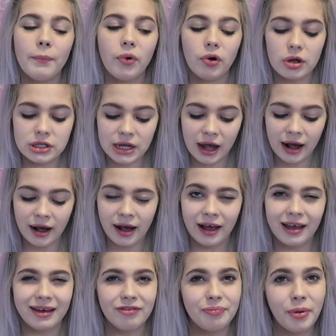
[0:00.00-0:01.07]
But
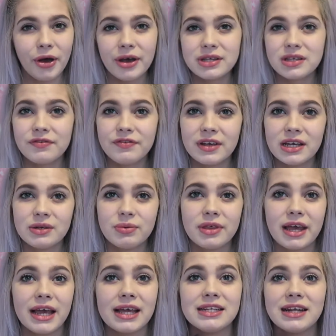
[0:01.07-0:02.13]
I have persevered
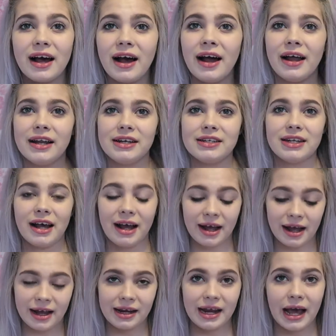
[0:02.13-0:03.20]
with it, and
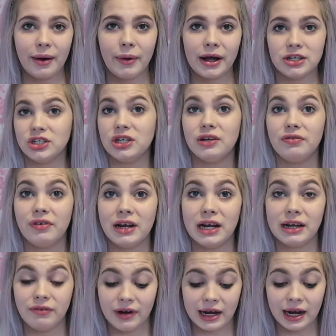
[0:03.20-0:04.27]
I now actually
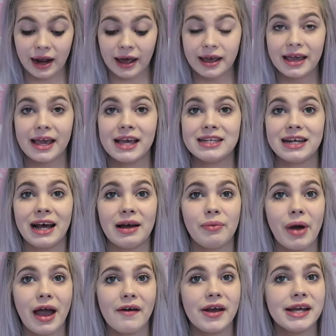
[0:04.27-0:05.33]
really, really like it. I
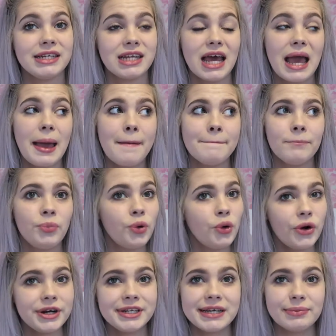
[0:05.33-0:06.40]
wear it
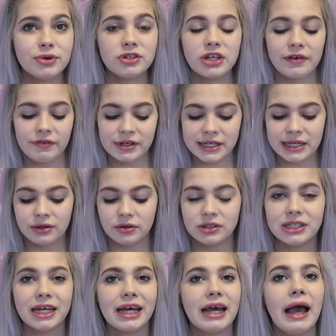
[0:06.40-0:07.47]
pretty much every single
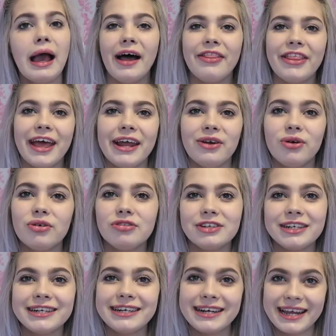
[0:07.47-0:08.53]
day. And then
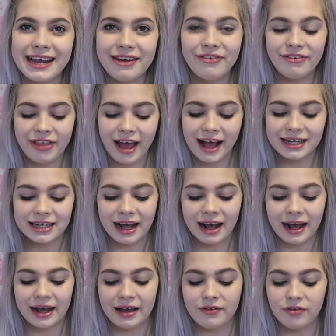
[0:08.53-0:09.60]
underneath that,
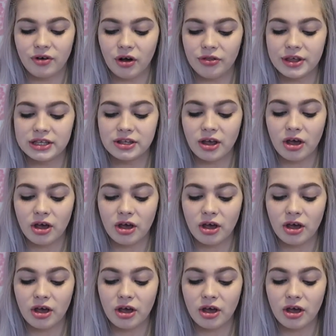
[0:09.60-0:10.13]
I have got this